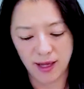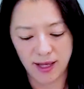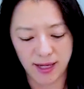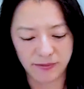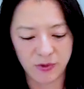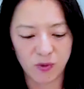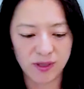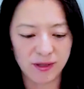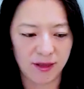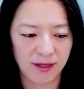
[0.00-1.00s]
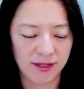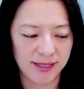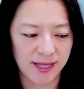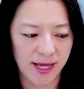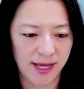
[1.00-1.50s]
Um, and one of the
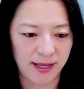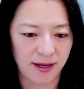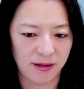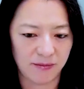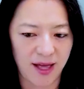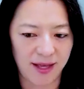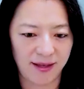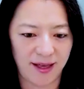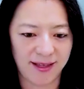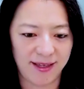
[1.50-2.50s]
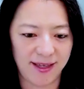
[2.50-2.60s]
things that um, I, I,